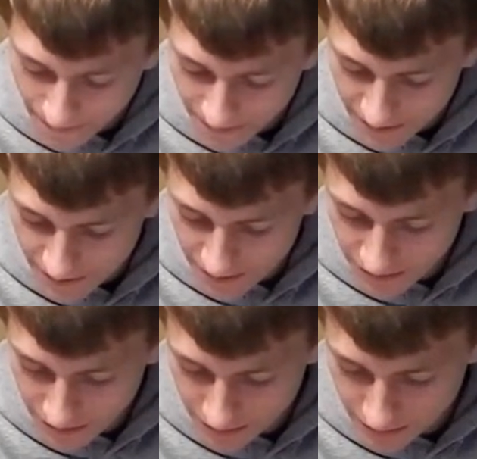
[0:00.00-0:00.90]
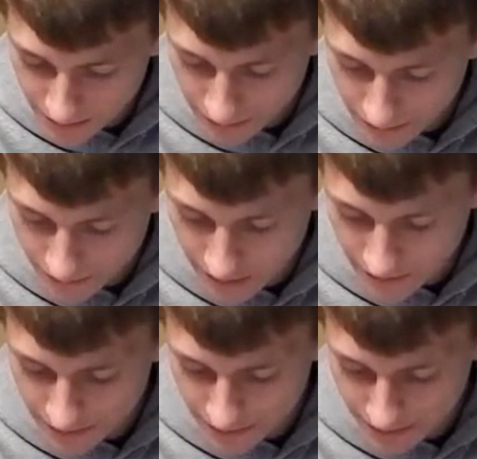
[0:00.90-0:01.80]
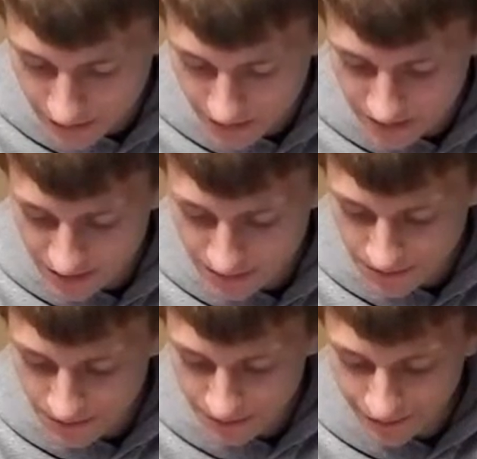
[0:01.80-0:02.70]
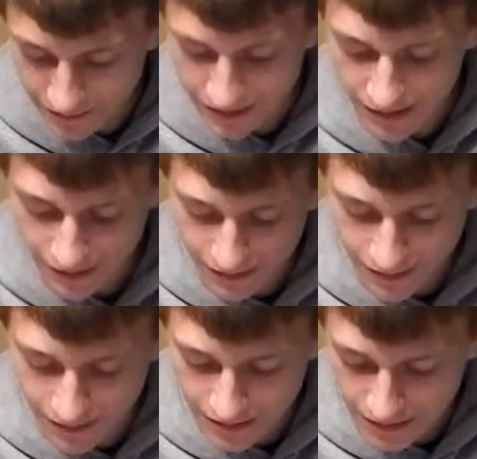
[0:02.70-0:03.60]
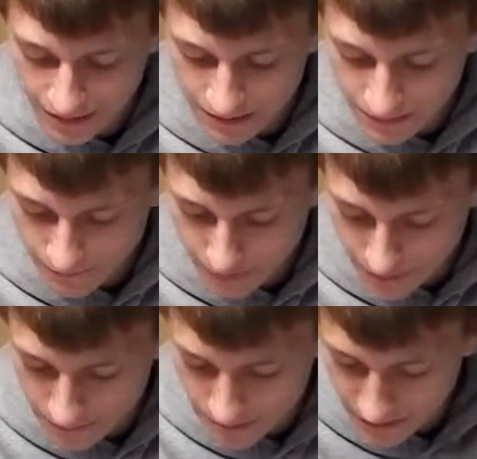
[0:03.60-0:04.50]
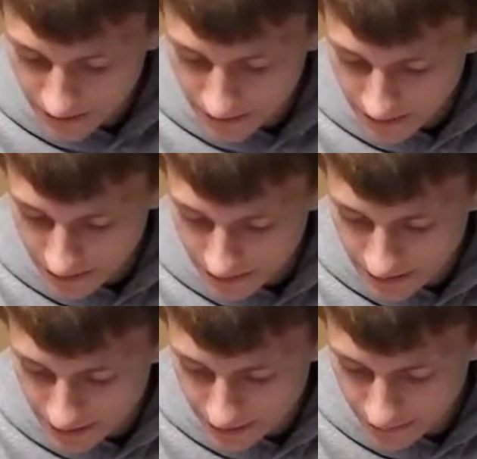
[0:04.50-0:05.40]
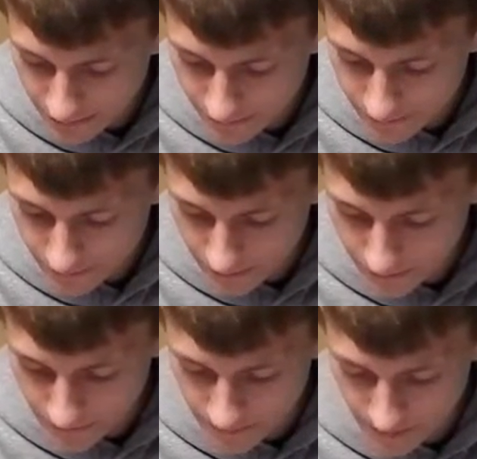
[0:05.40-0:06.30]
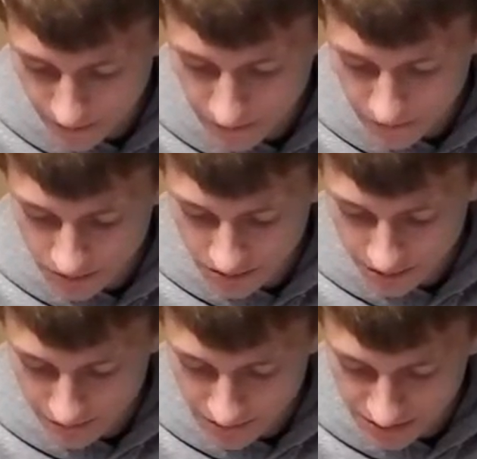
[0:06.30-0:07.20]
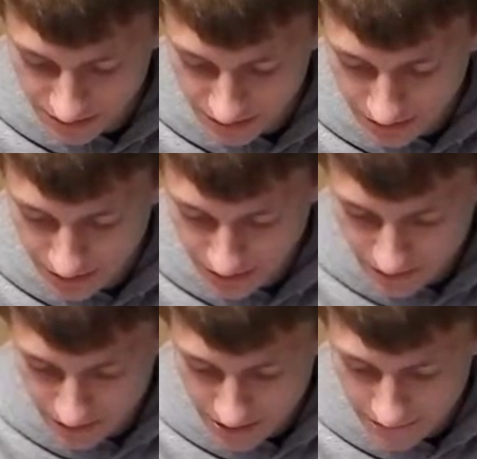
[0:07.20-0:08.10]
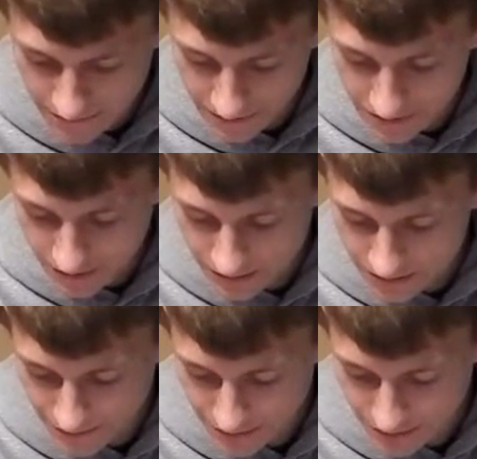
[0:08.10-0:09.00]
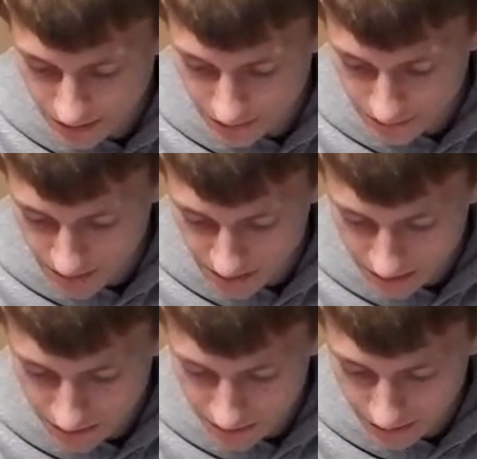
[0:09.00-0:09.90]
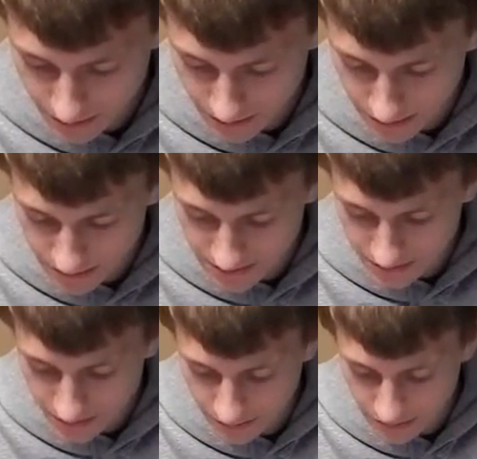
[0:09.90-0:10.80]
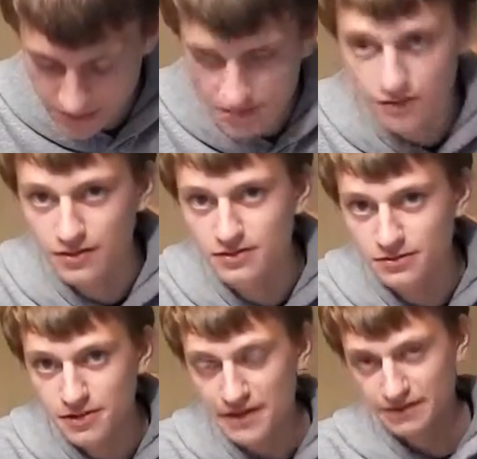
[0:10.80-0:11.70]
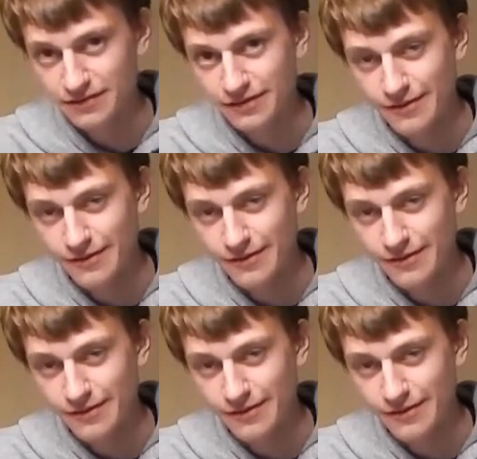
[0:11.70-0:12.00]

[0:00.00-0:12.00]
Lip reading: The moon, however, revolved in its sphere around the Earth. What appeared to be the daily revolution of the sun and fixed stars around the Earth was actually the Earth's daily rotation on its own axis.